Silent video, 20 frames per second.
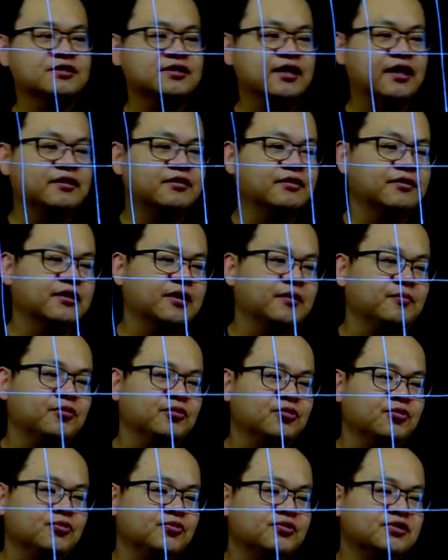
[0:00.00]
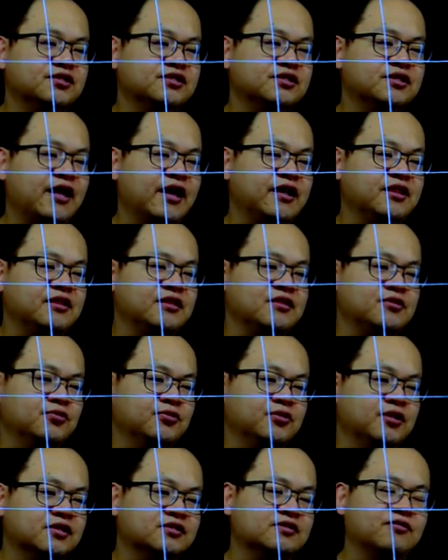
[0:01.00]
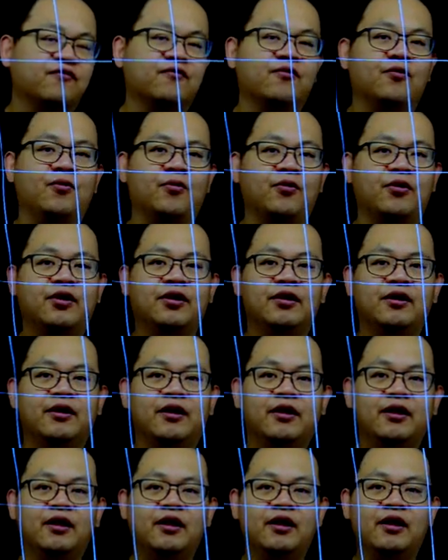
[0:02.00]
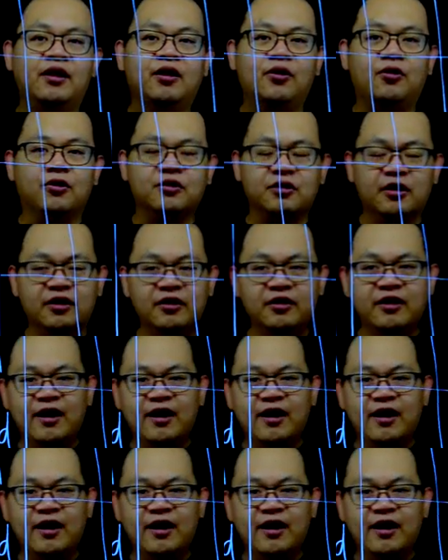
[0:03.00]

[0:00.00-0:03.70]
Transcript: Center can produce 90 units of Coke. On the other